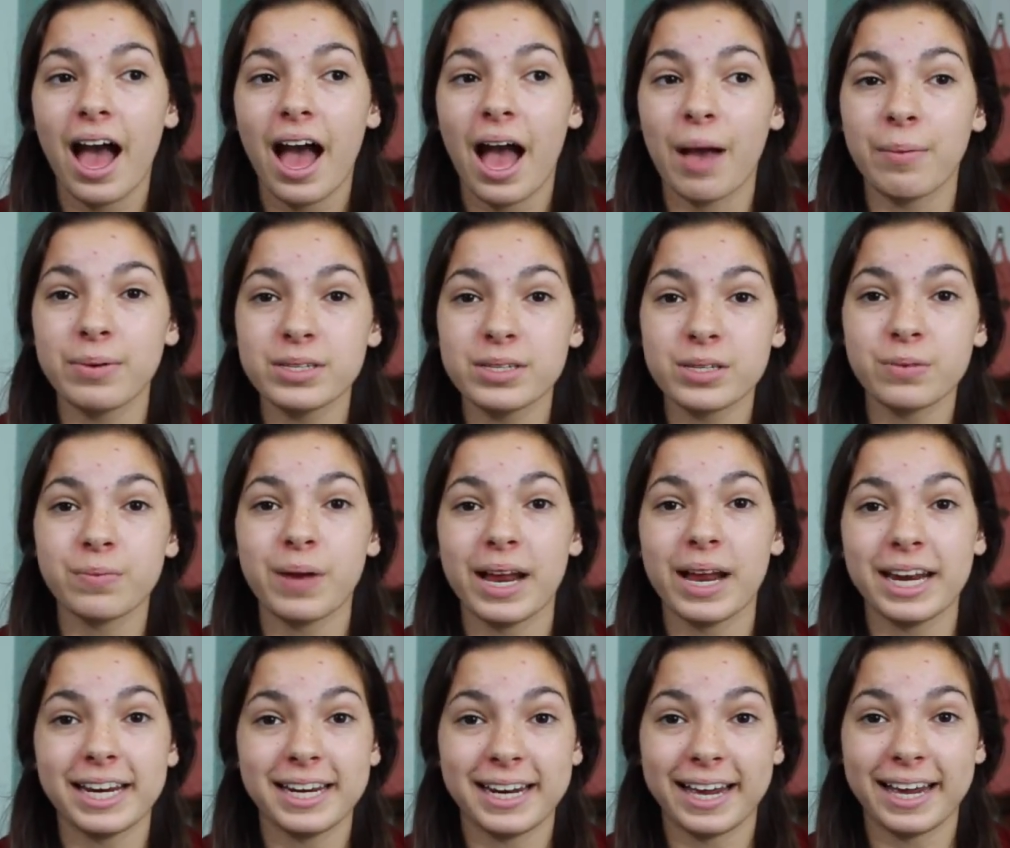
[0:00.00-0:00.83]
I wasn't
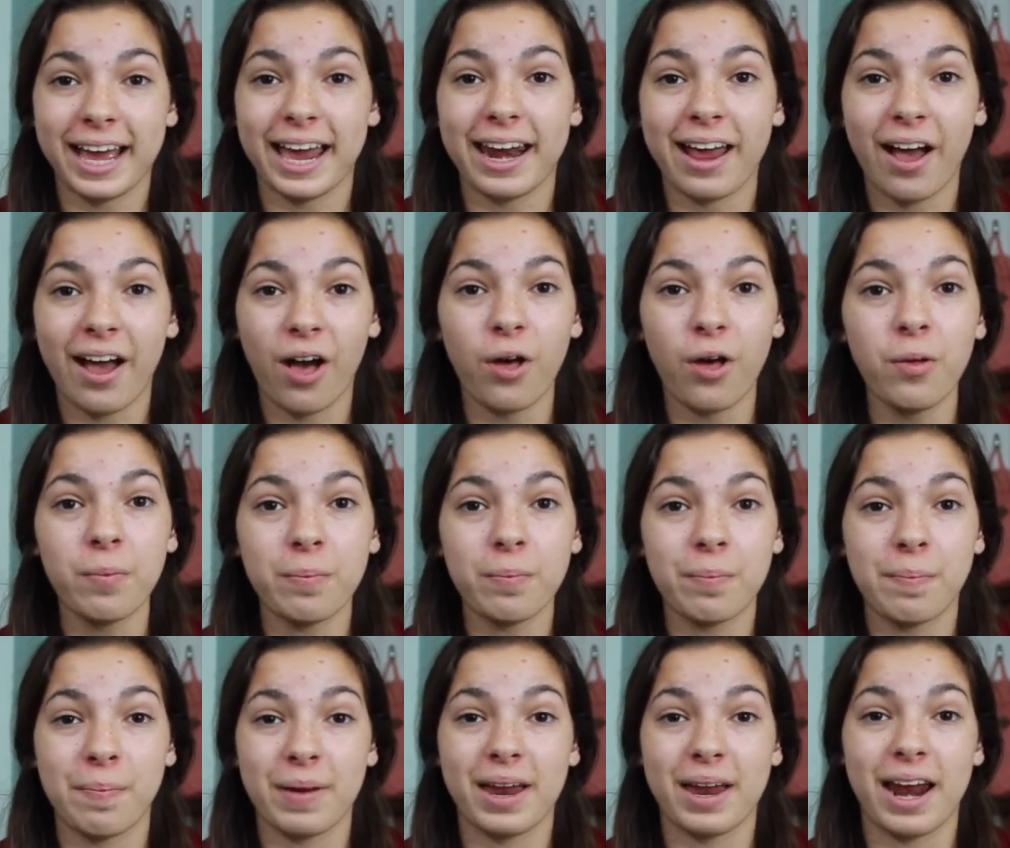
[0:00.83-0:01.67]
ready to get
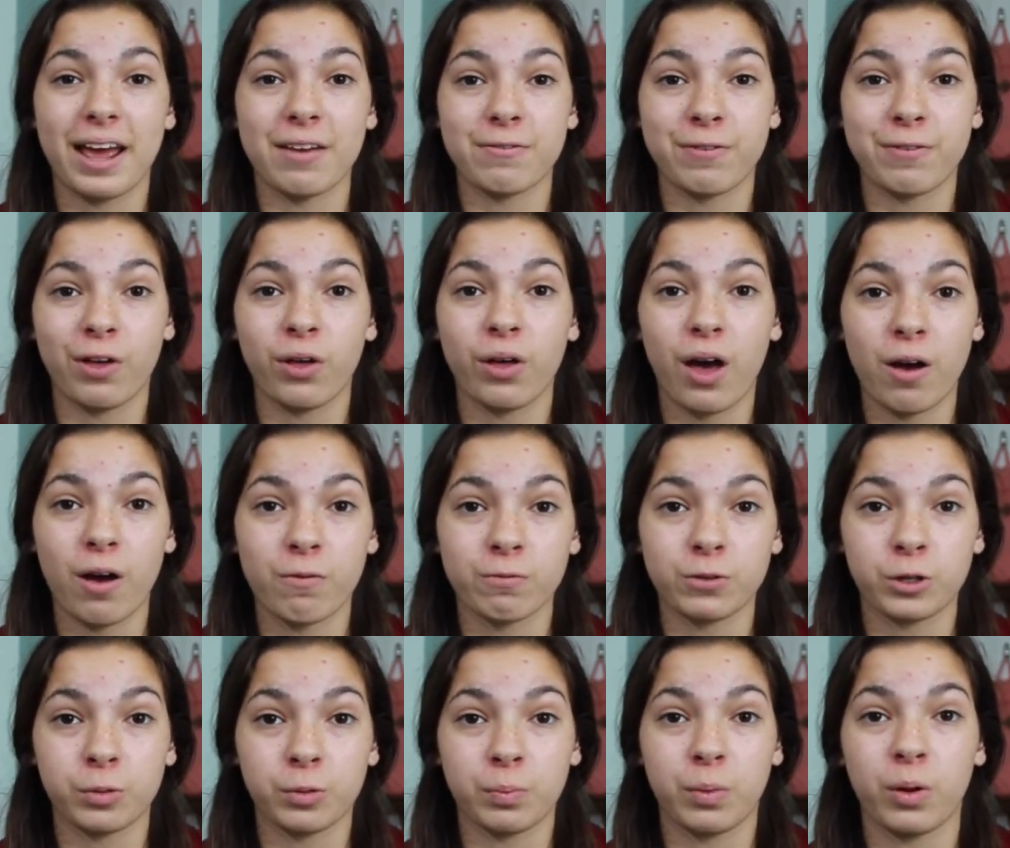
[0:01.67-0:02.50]
help, but I felt
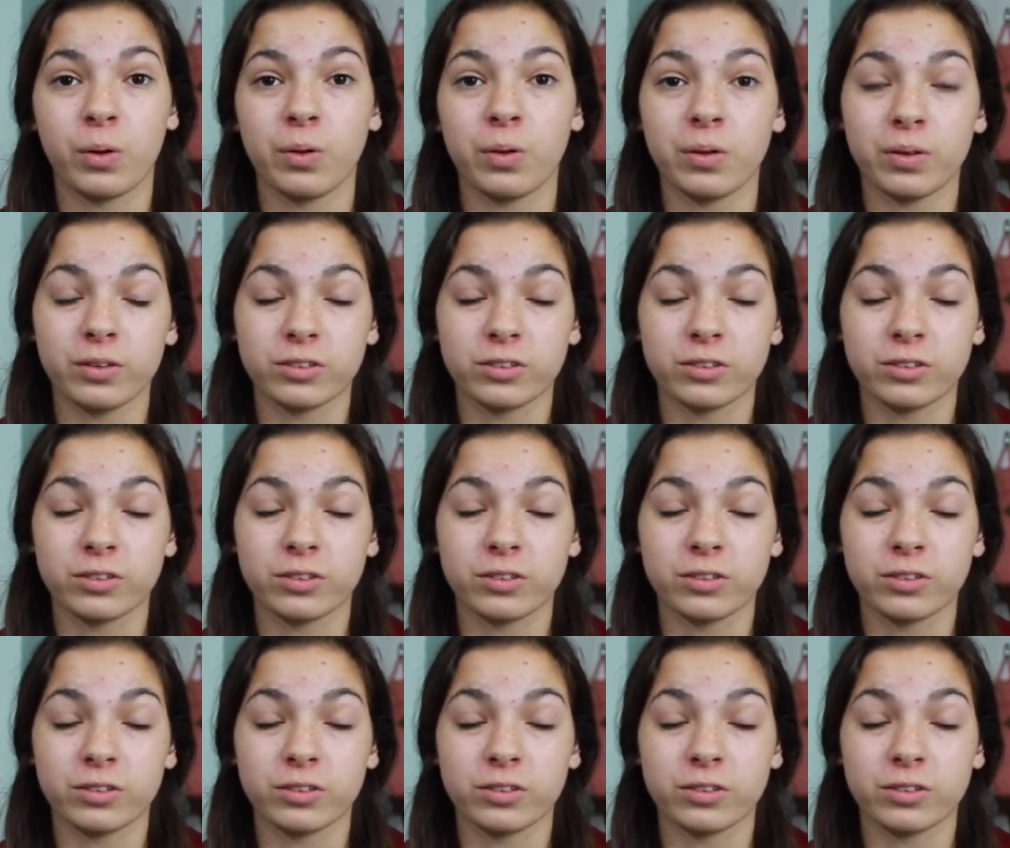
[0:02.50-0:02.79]
comfortable